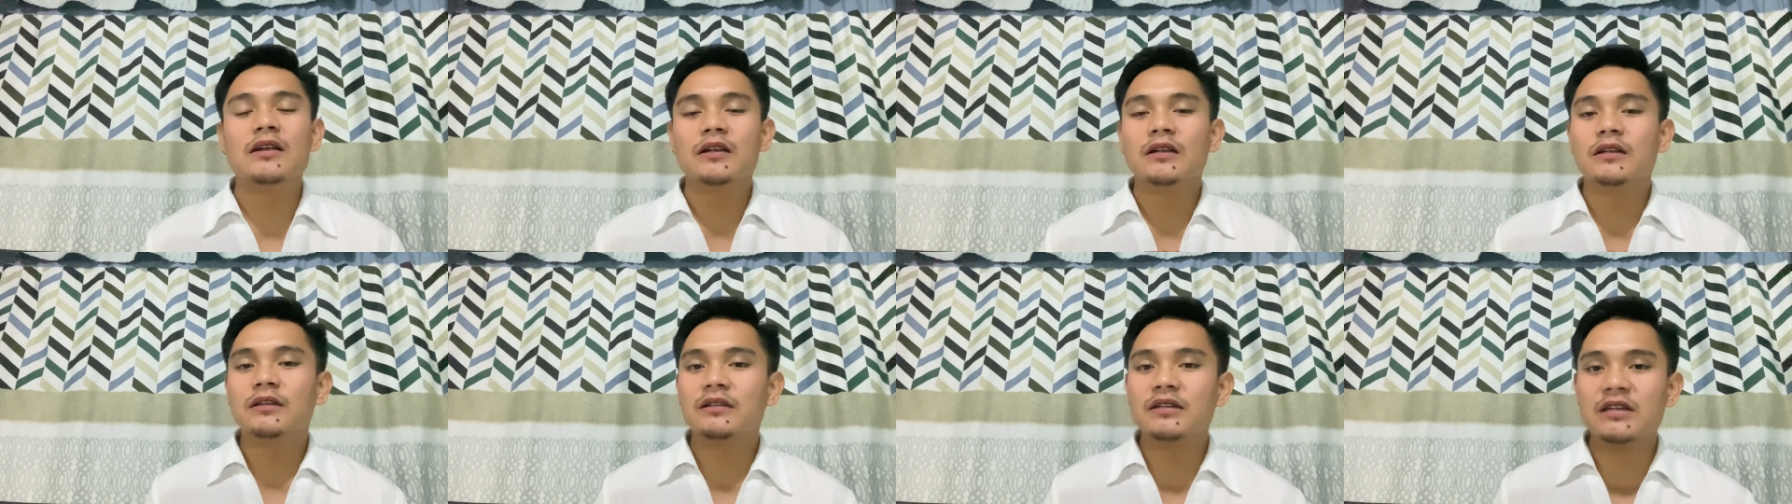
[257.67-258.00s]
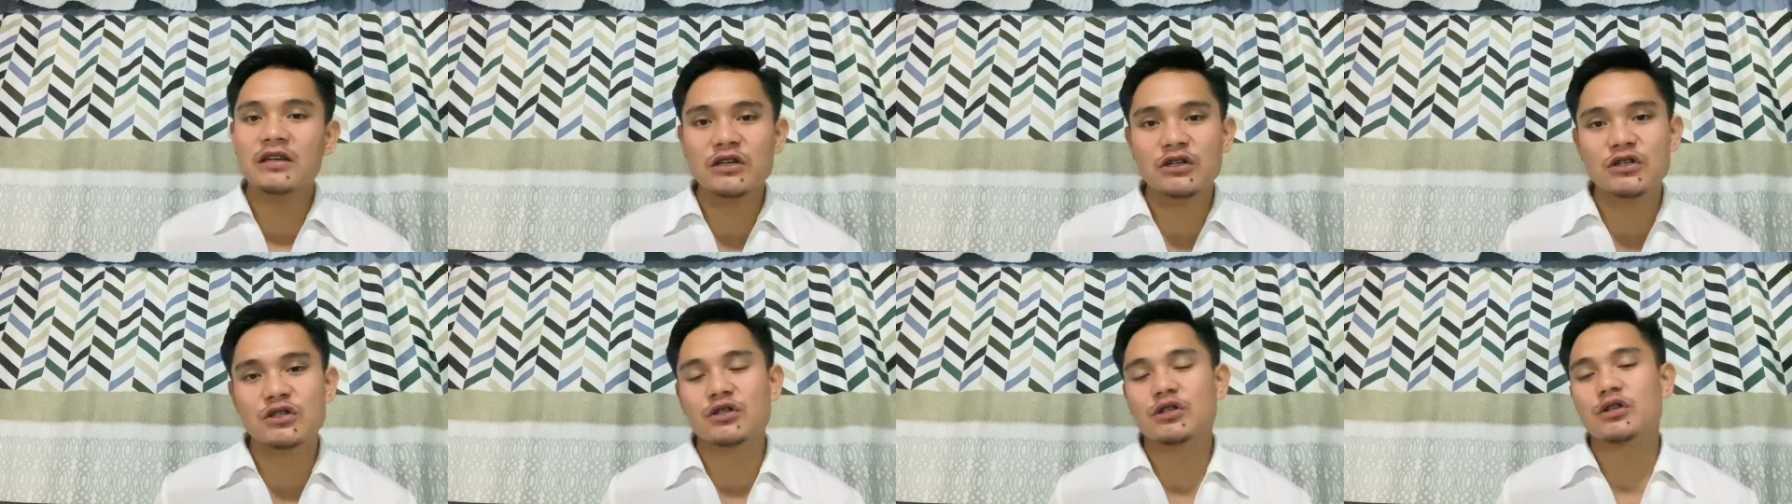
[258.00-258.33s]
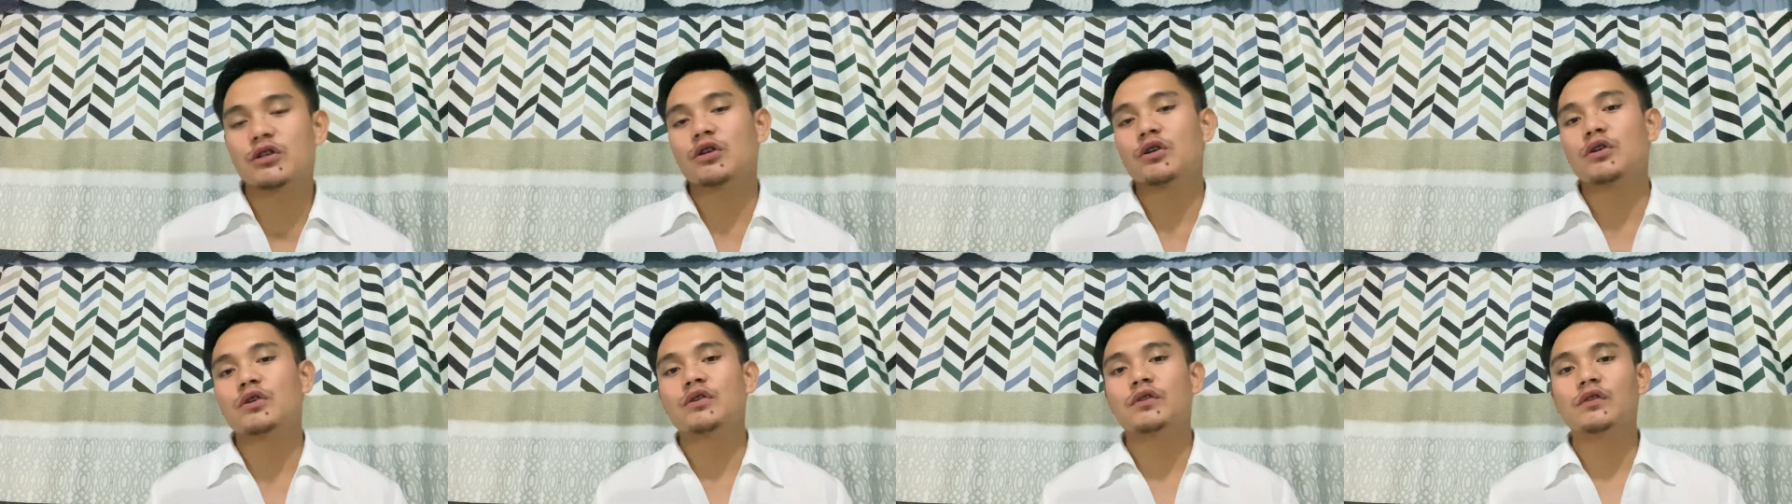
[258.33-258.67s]

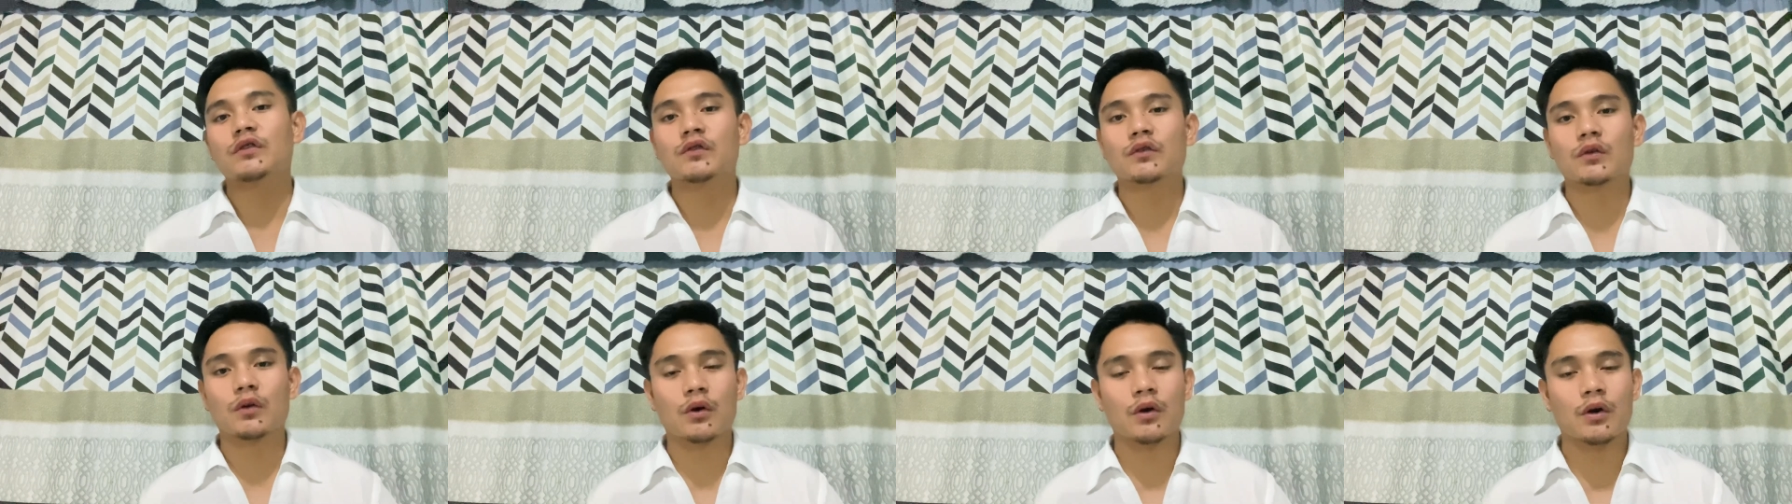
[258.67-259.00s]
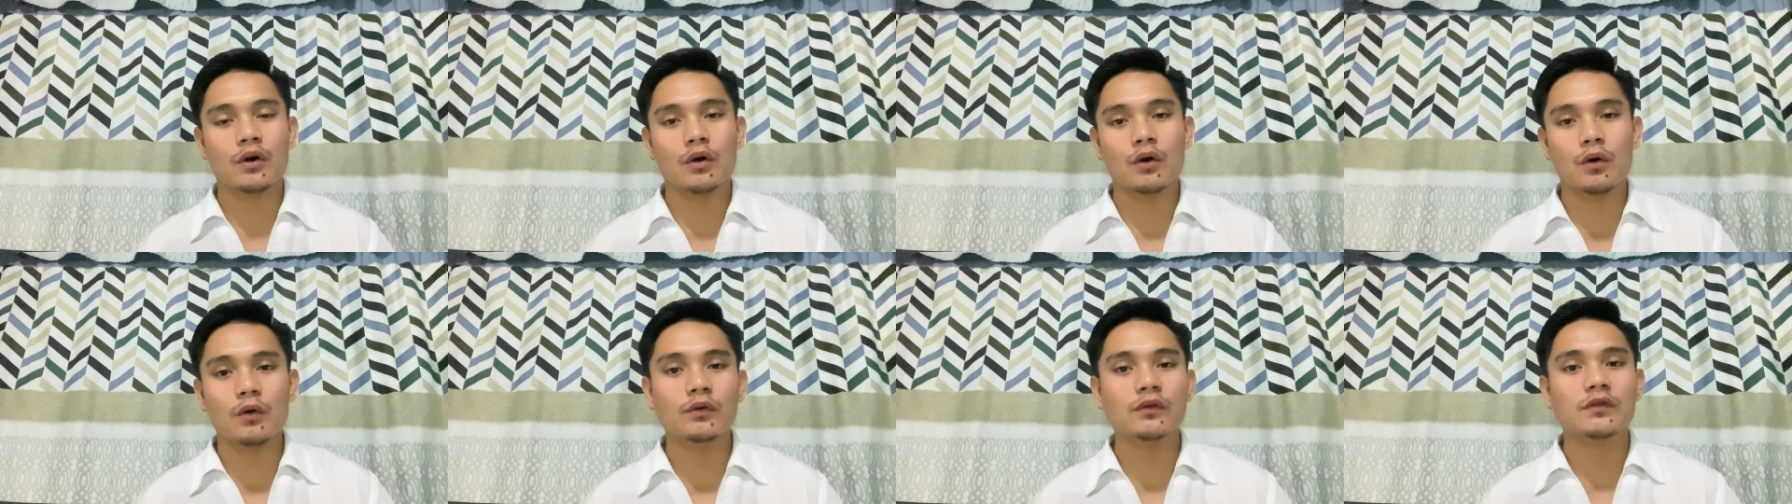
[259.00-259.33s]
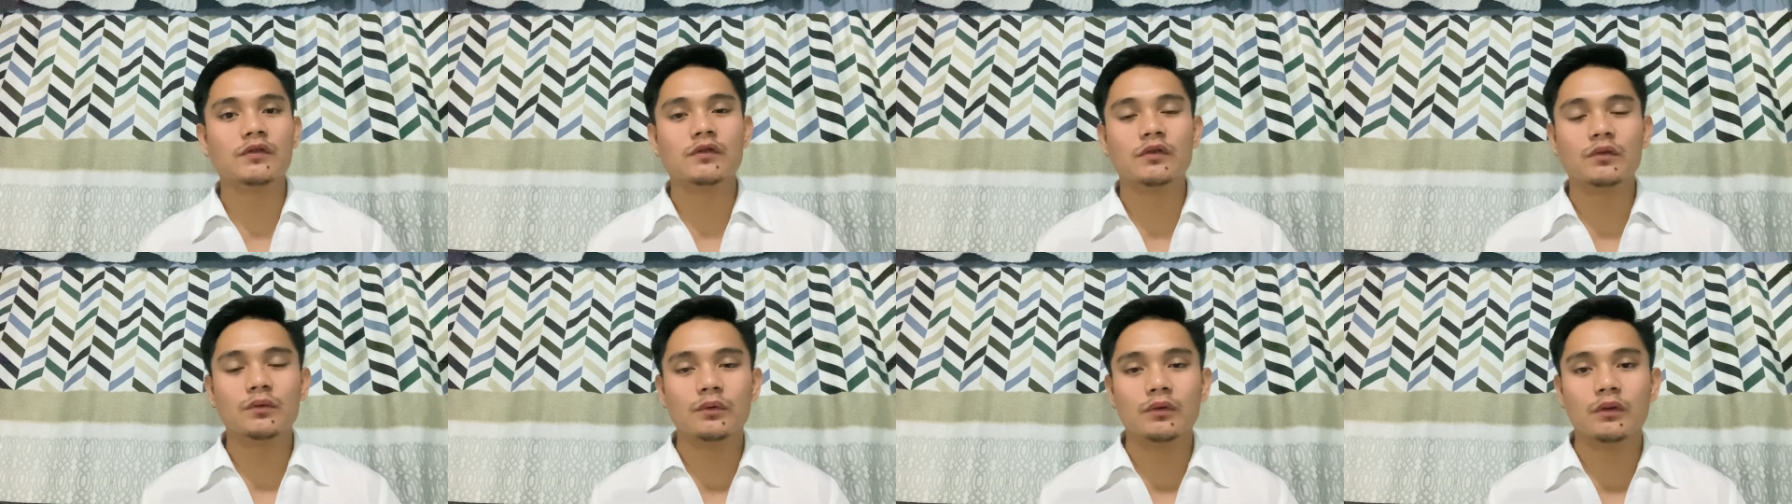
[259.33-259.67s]
teachers or
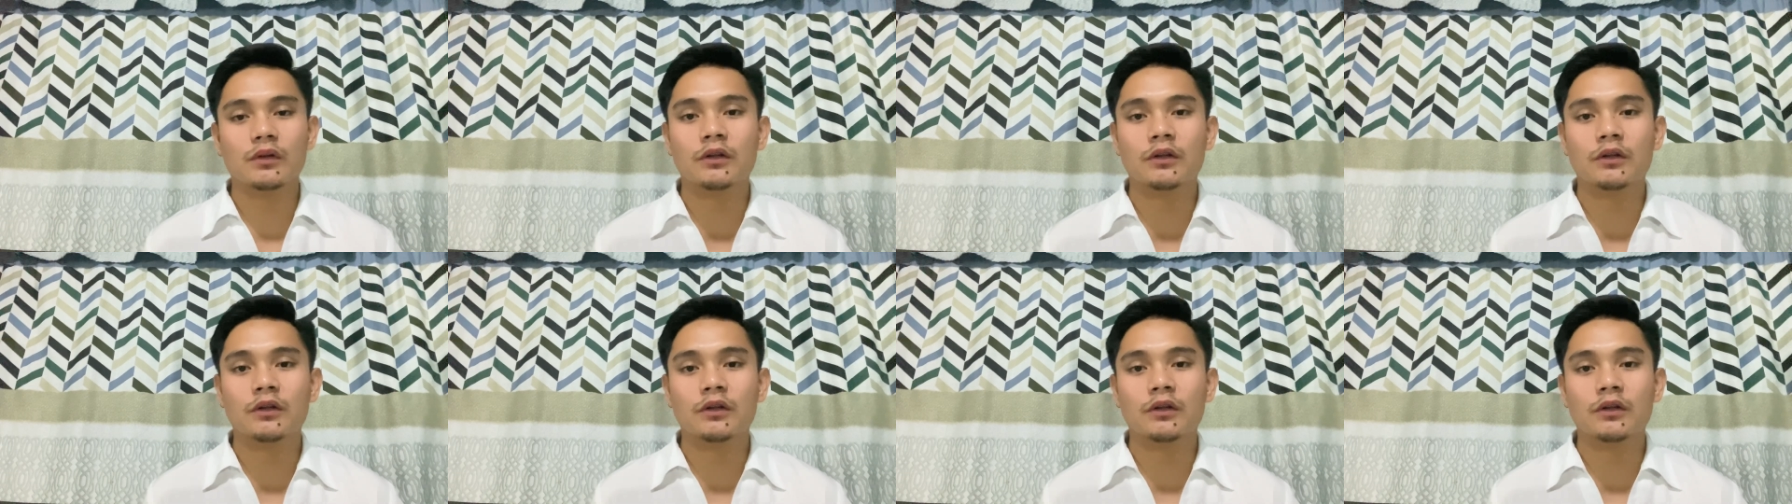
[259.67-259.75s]
also